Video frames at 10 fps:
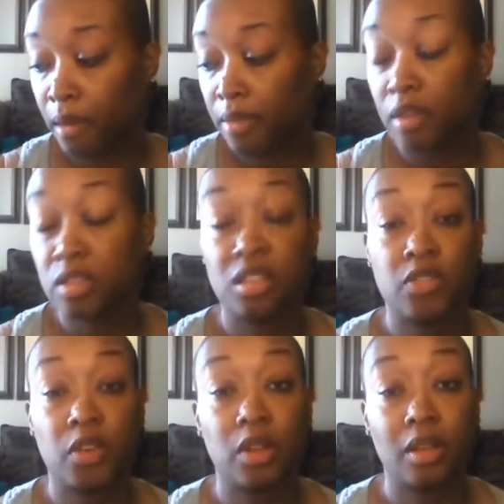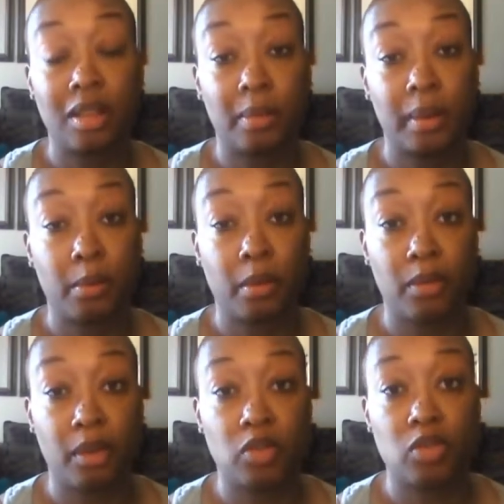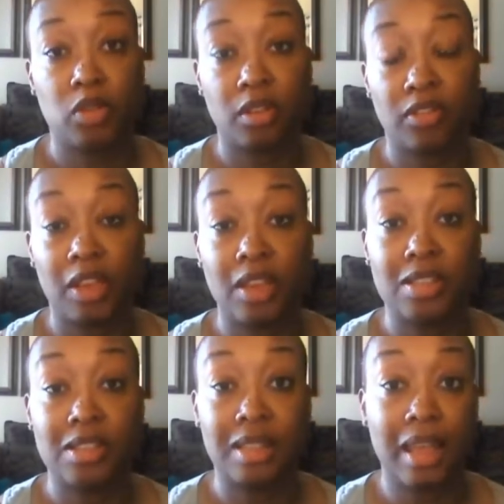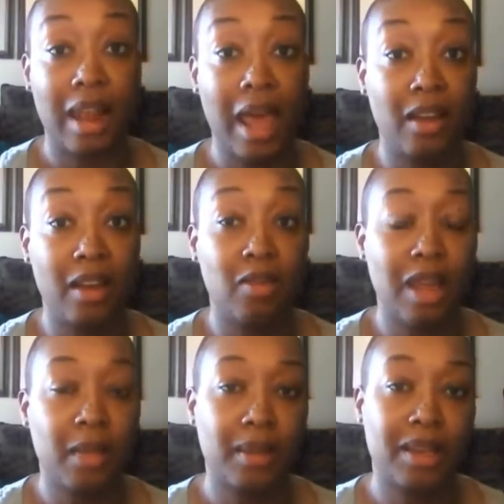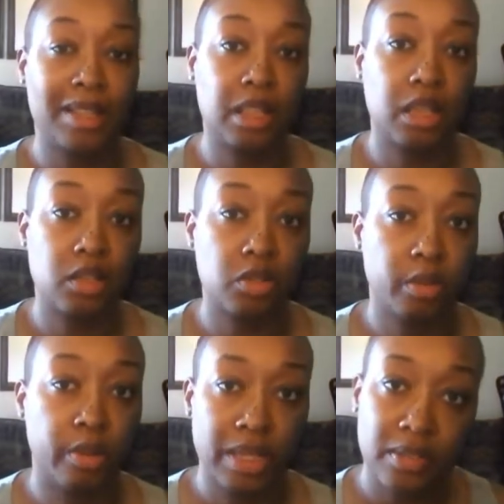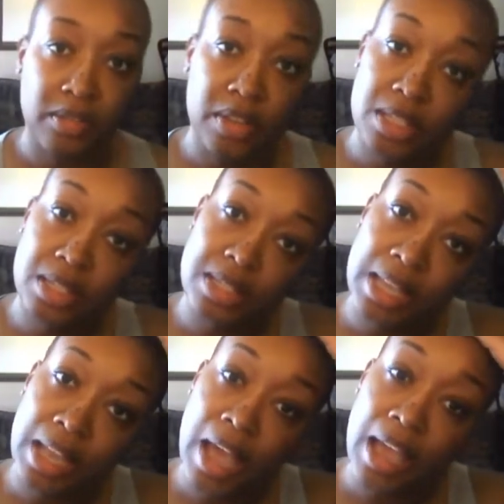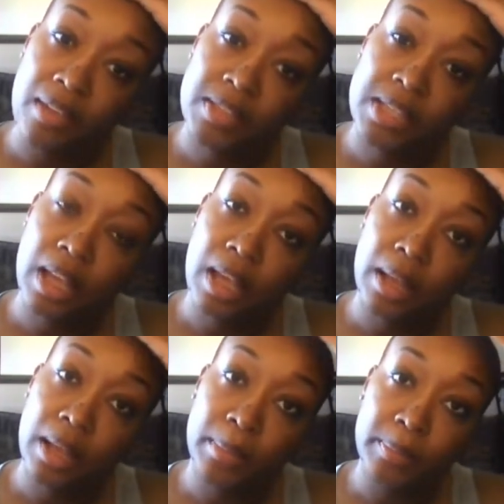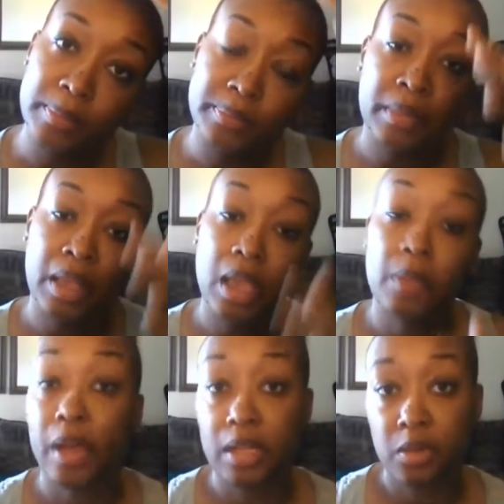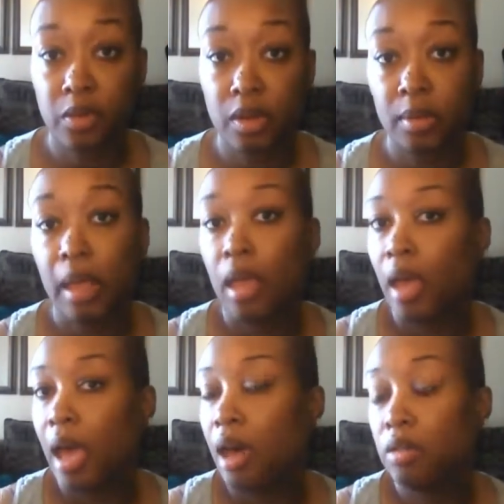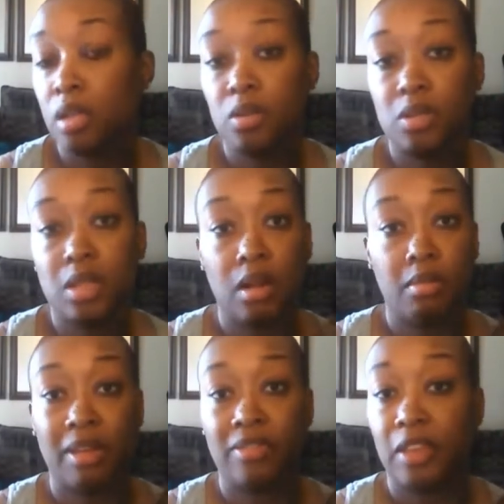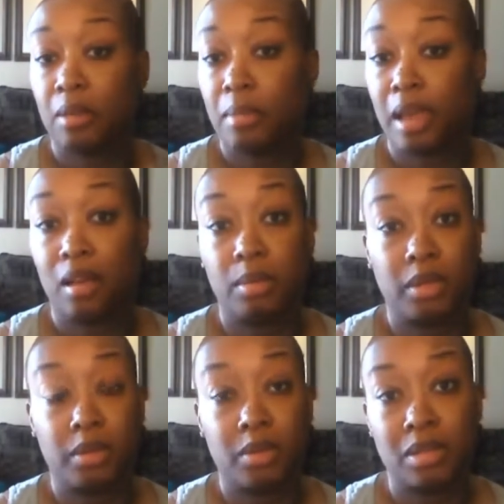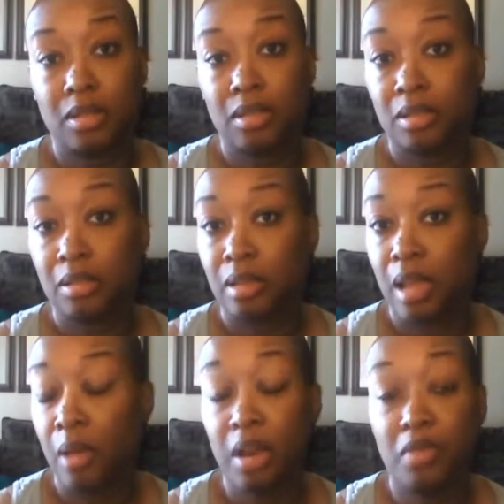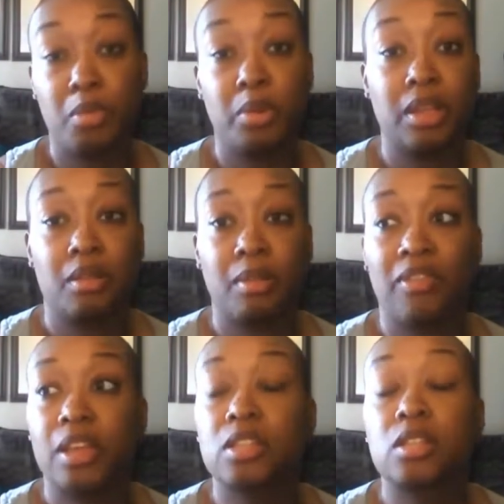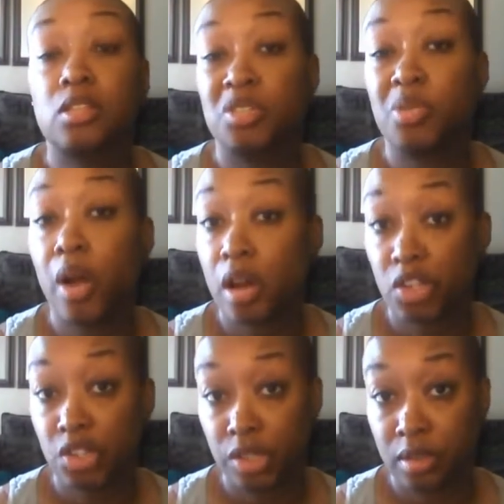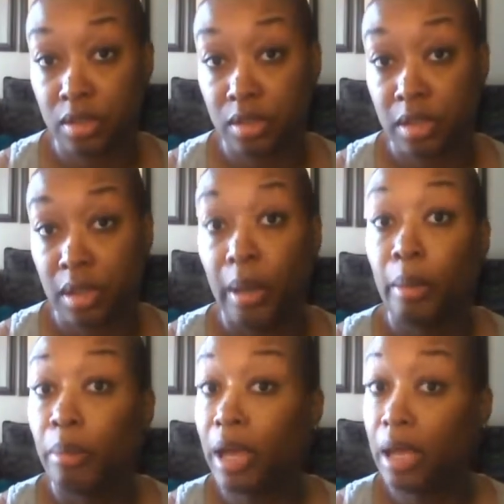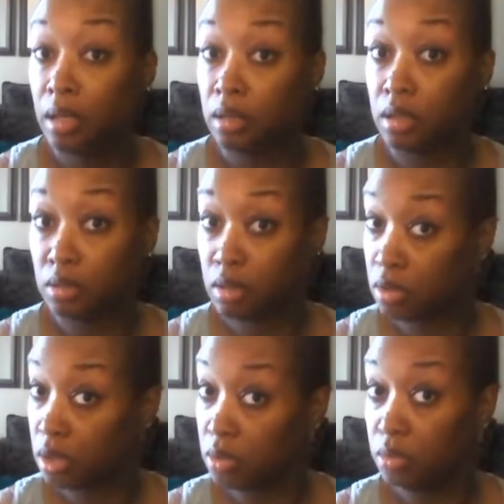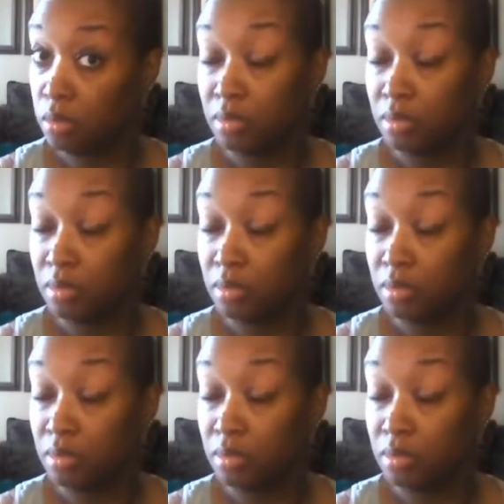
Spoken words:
There's an exfoliant that people have been using on their face that I don't like because I think it's too abrasive, and it's the St. Ives apricot scrub. I only use that on my feet and my elbows. I would never put that on my face because it's too harsh. But you do you.